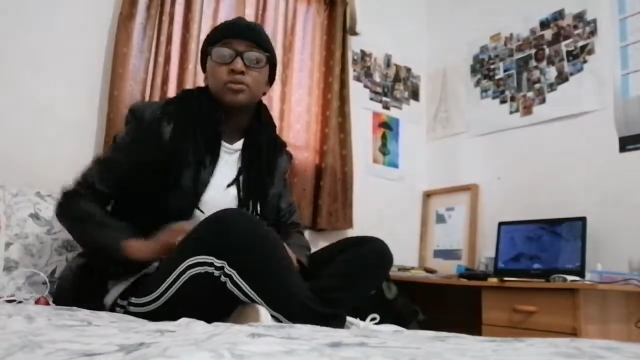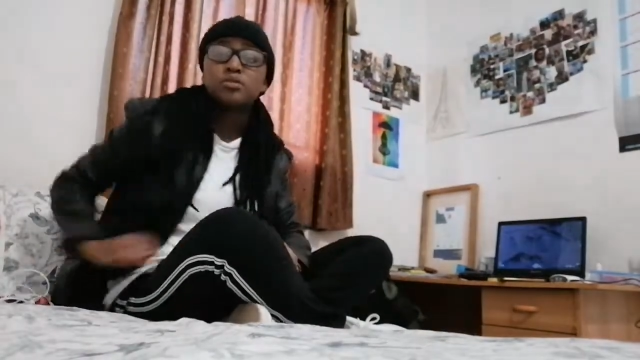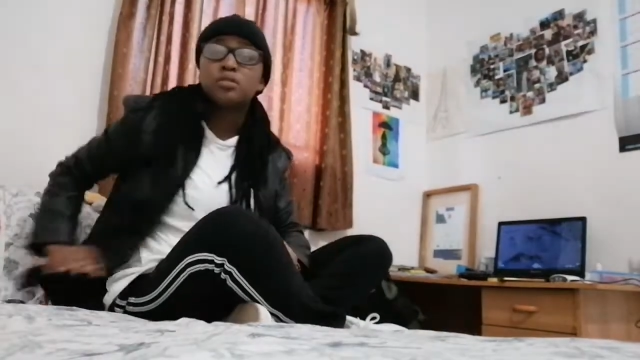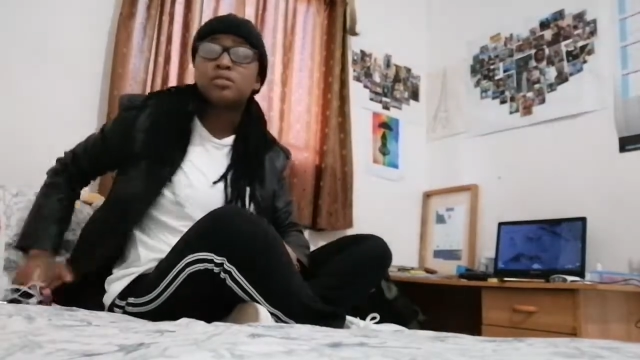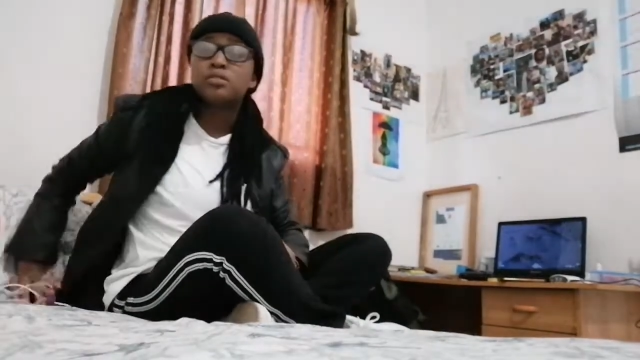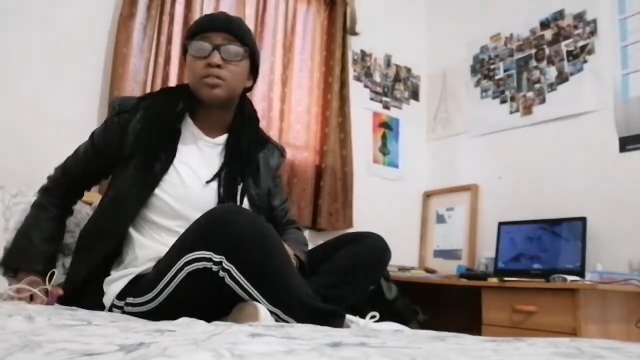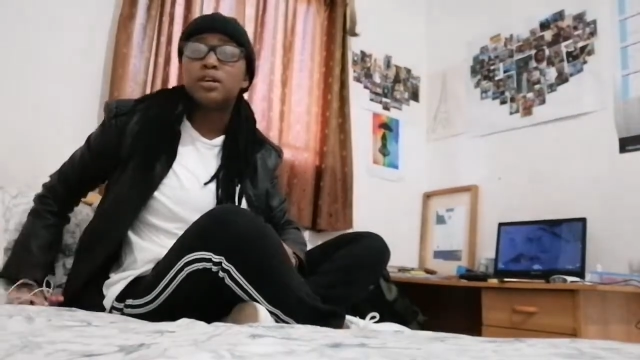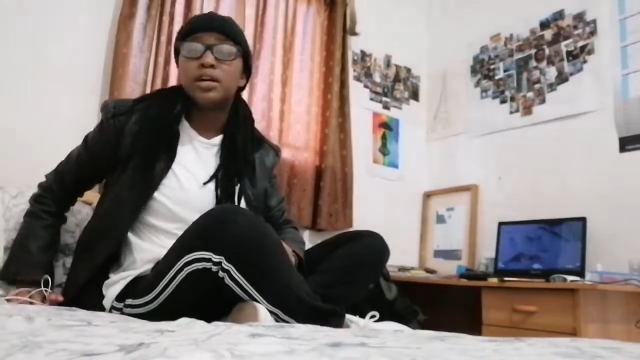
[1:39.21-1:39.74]

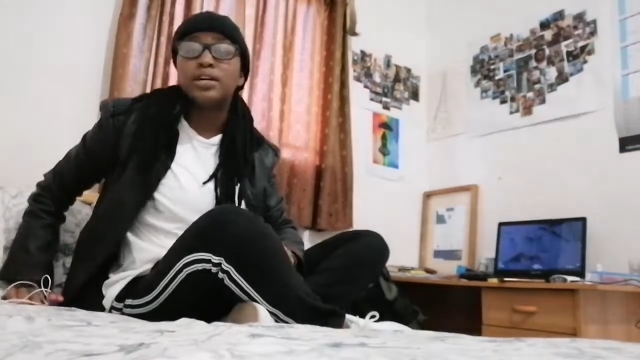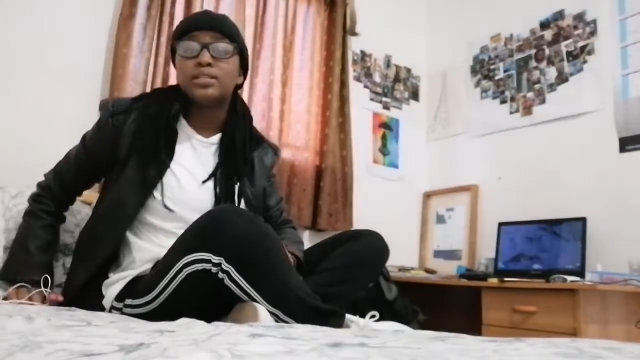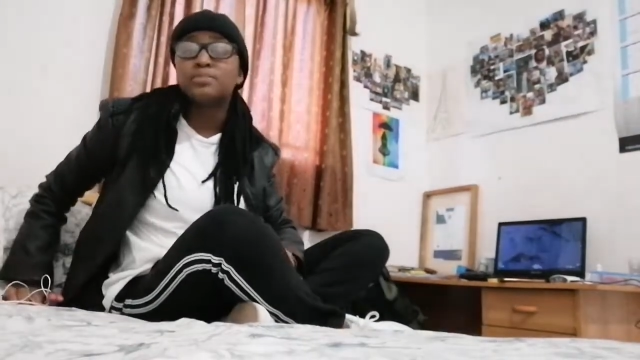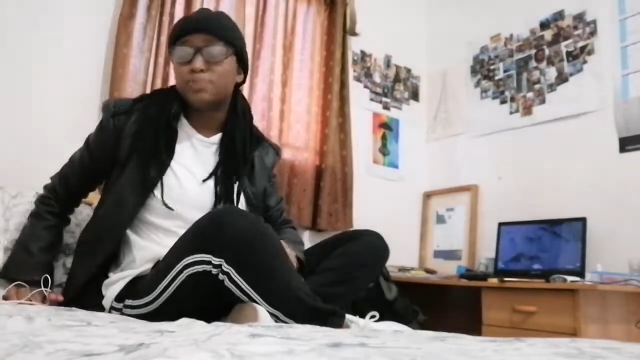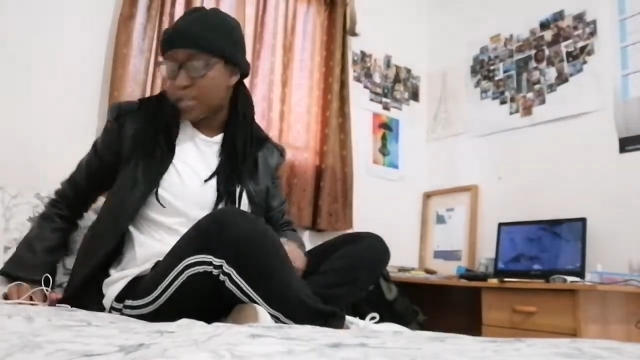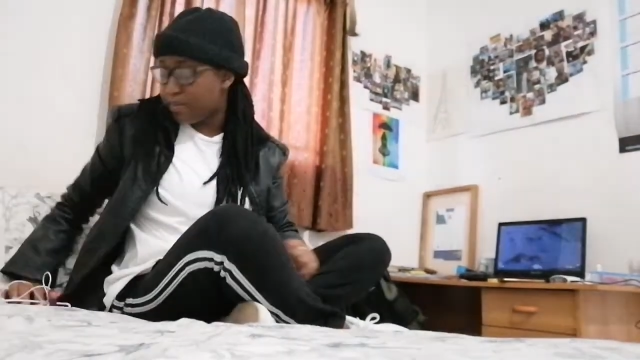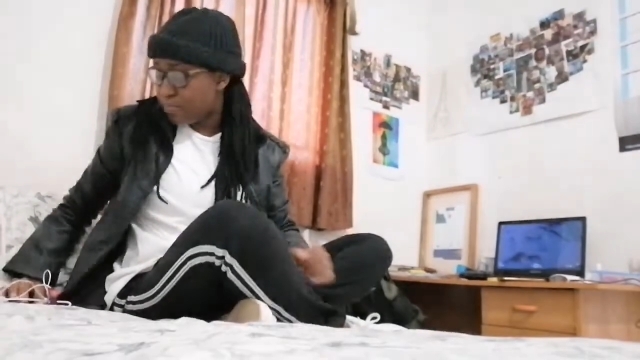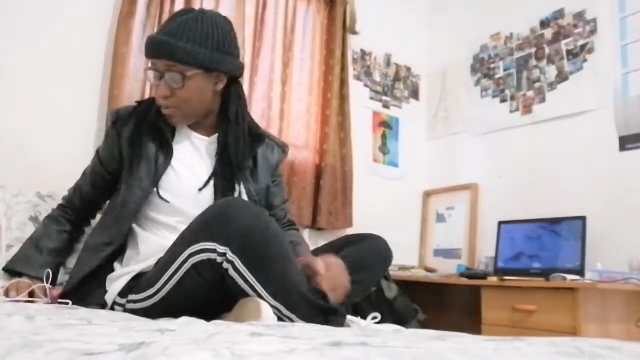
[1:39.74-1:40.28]
sorry guys
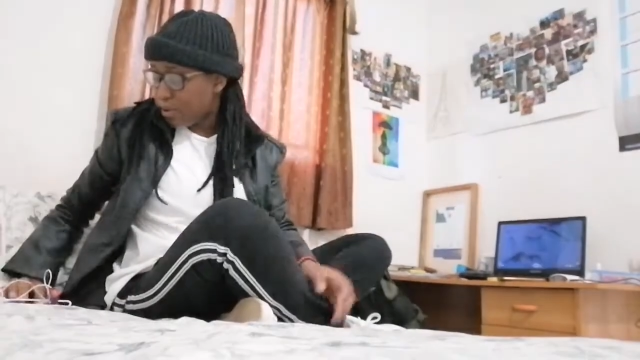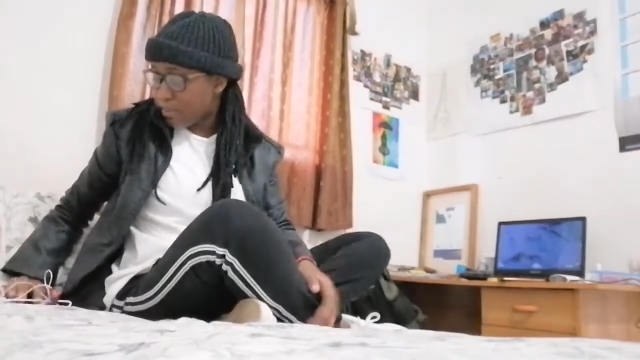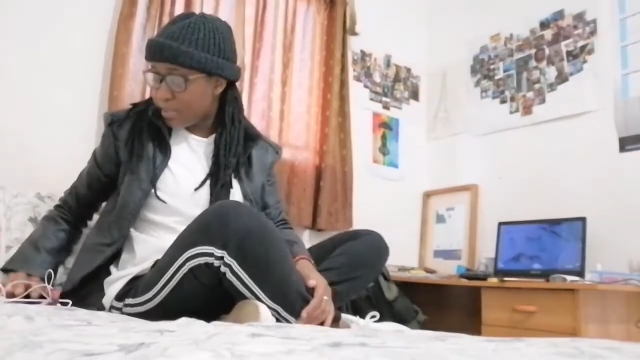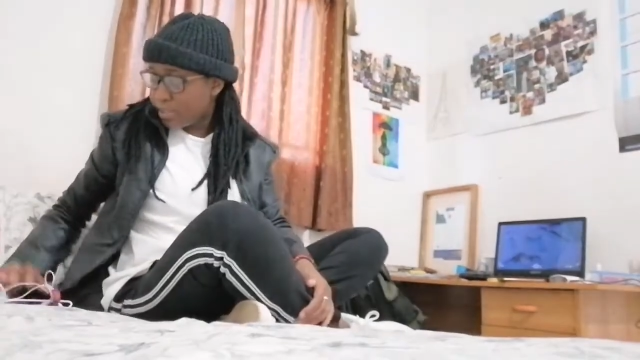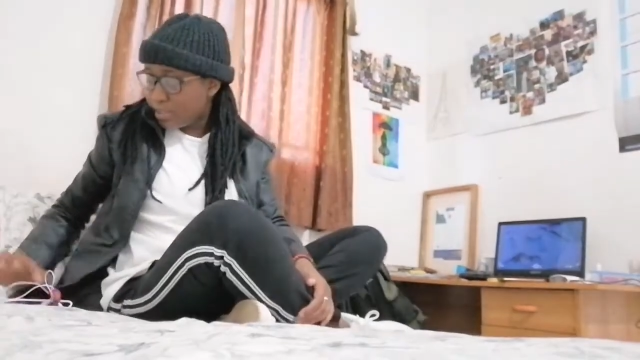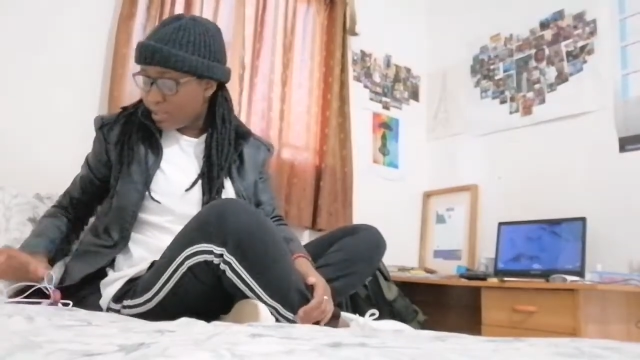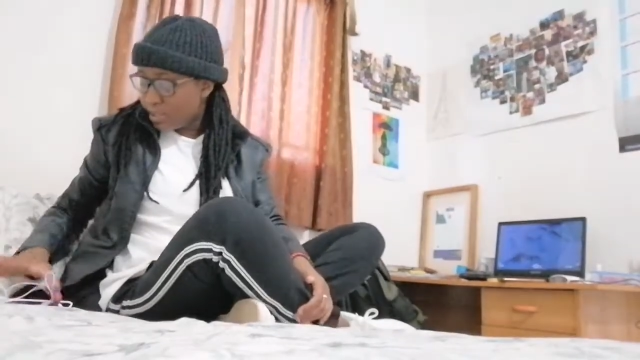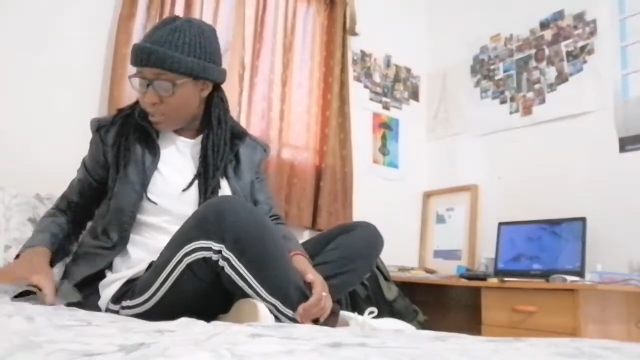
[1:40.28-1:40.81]
but i
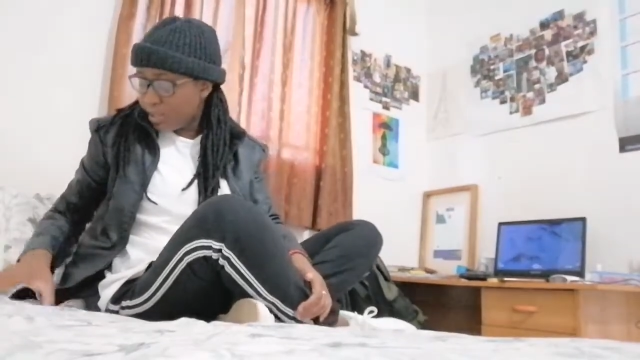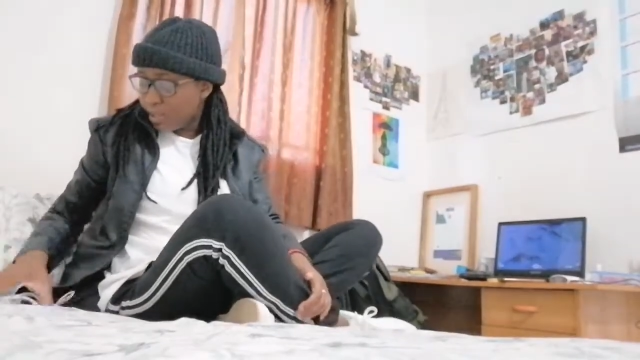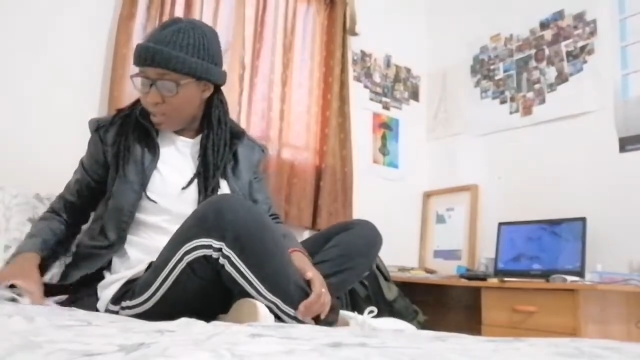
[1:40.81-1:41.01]
promise